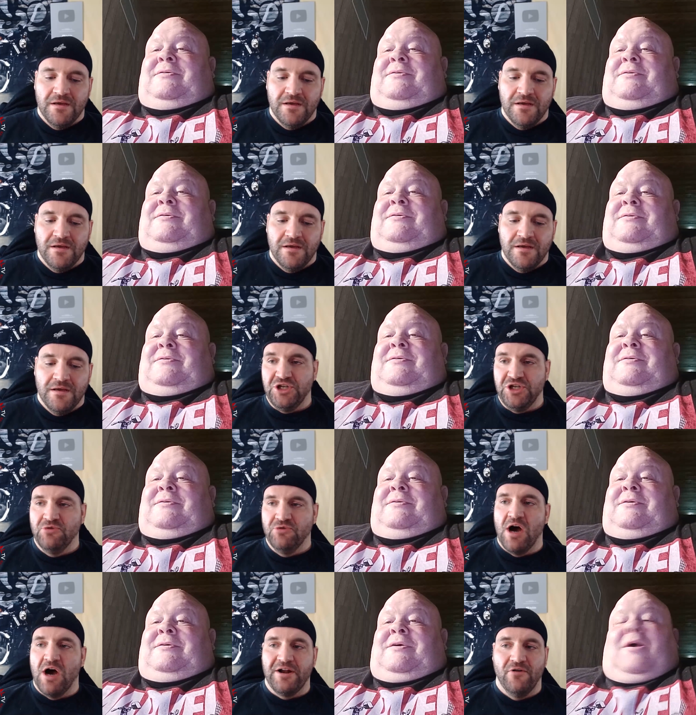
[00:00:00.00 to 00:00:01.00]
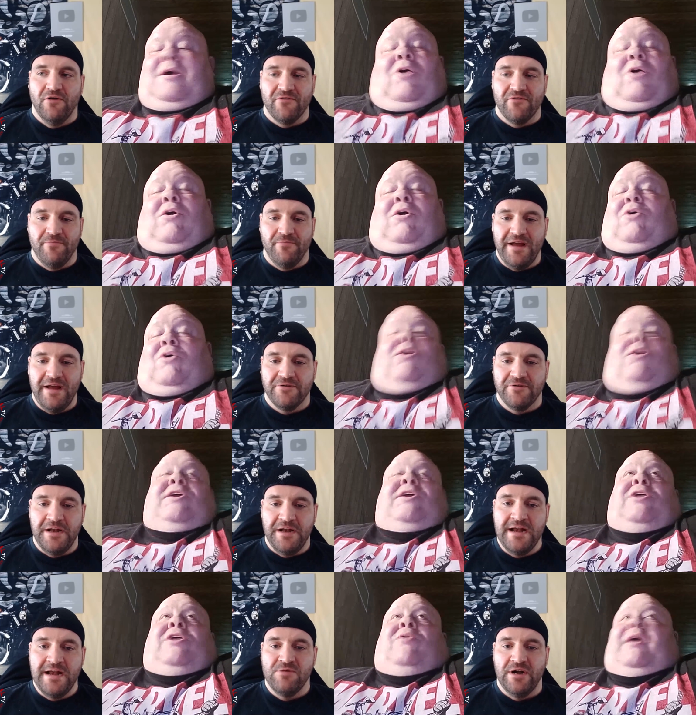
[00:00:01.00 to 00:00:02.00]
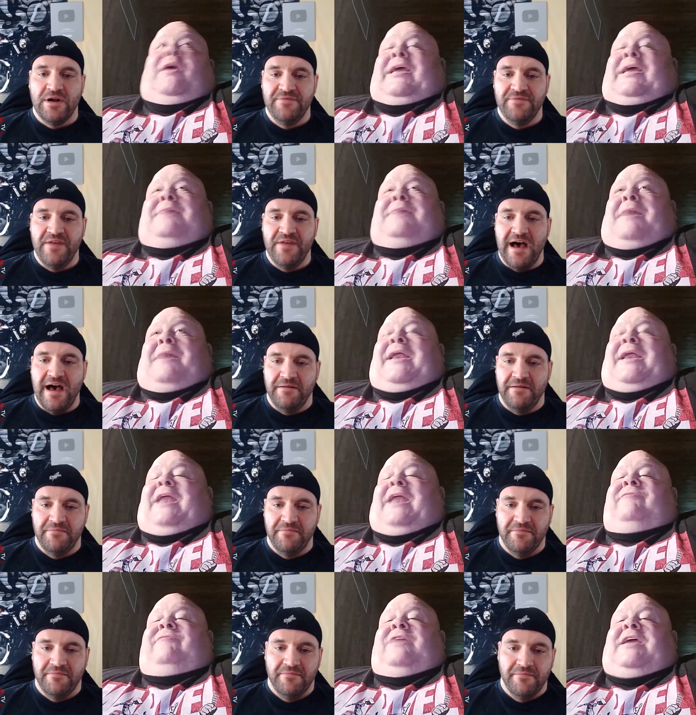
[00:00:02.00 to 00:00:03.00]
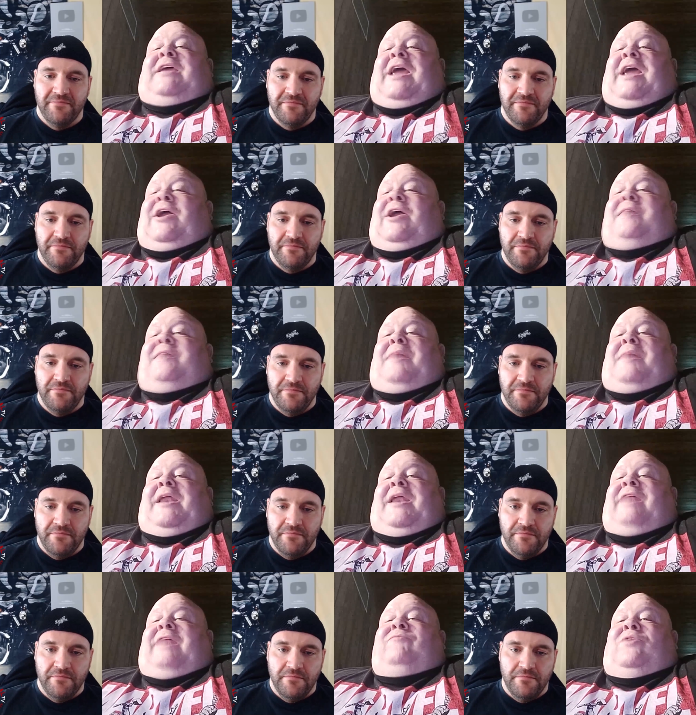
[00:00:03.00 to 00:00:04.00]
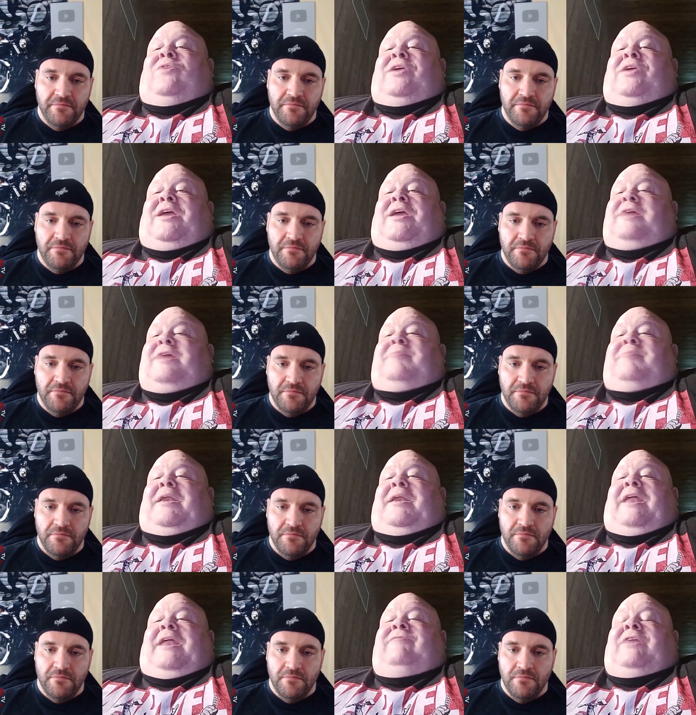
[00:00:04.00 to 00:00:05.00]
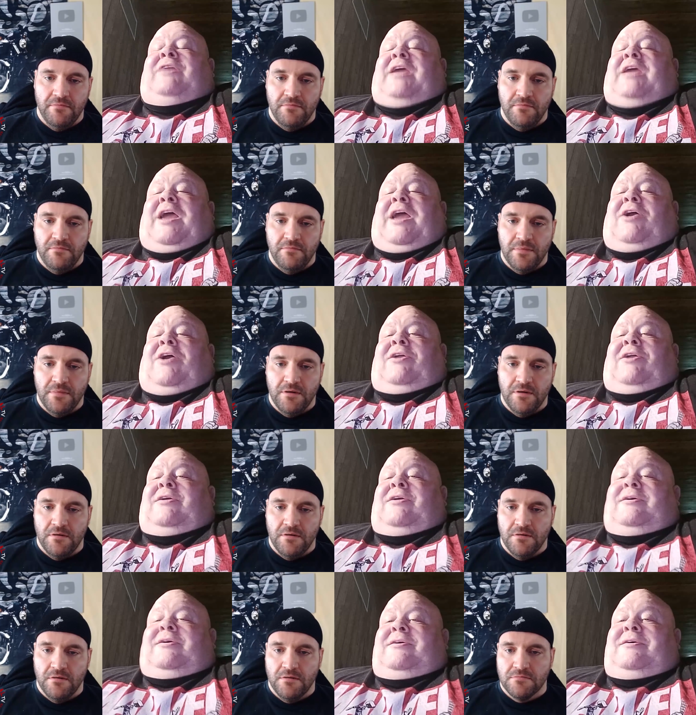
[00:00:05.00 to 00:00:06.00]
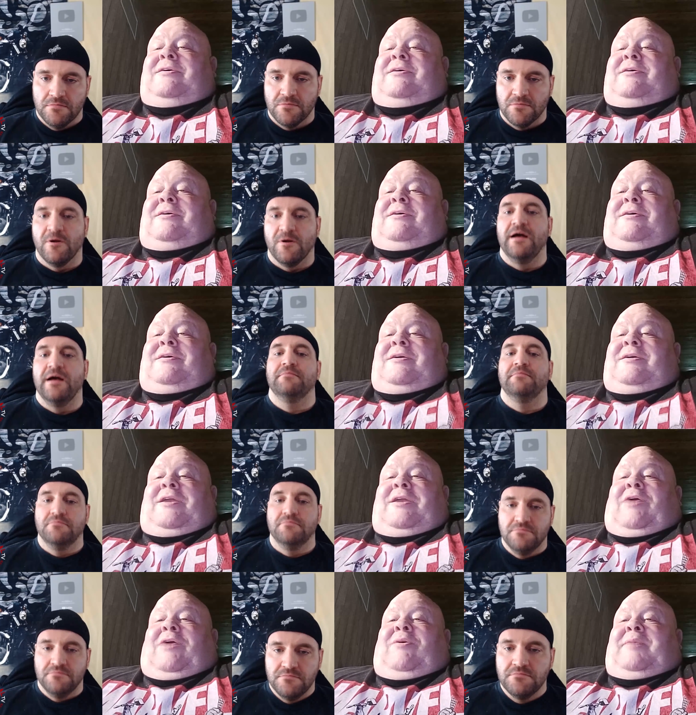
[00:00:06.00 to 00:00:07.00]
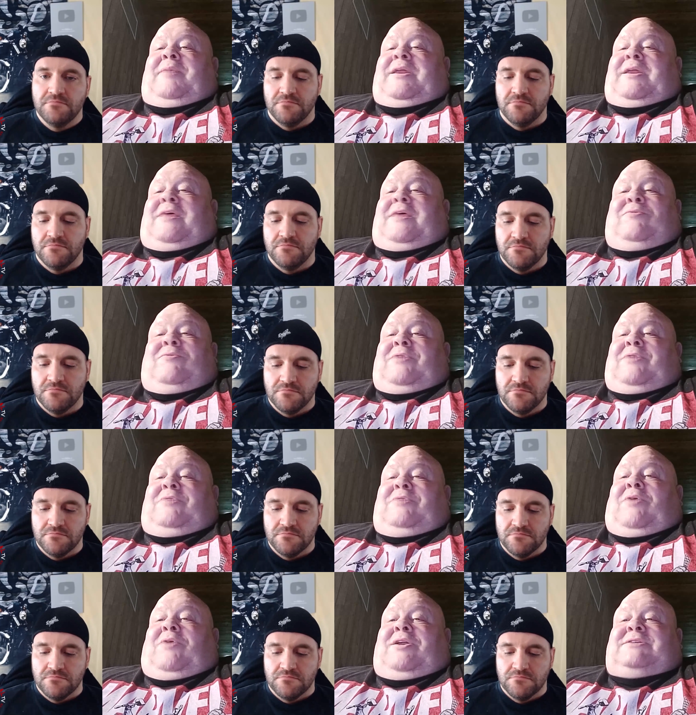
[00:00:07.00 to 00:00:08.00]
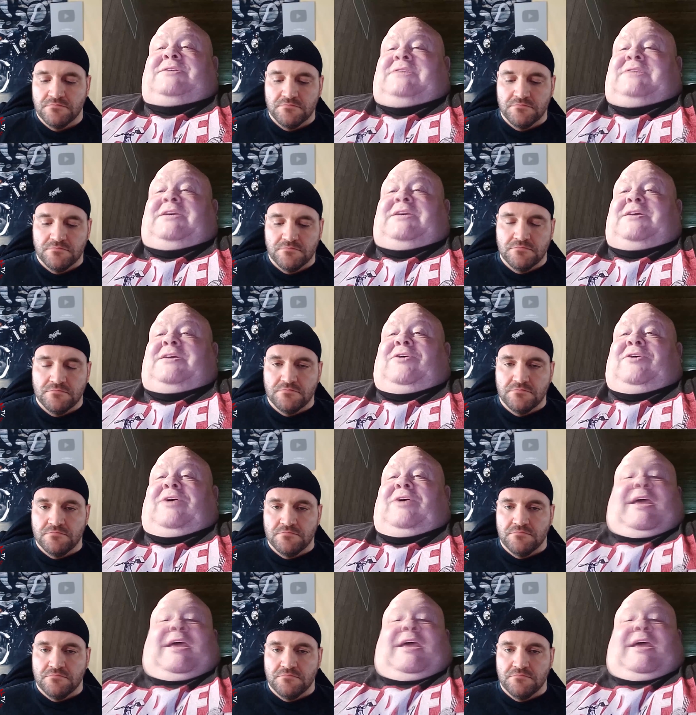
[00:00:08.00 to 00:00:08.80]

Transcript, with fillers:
Speaker 1: I guess you got over better than anyone in that.
Speaker 2: He might not even want to care. He might not even care.
Speaker 1: Right.
Speaker 2: You know, I mean, he he wanted to see, you know, an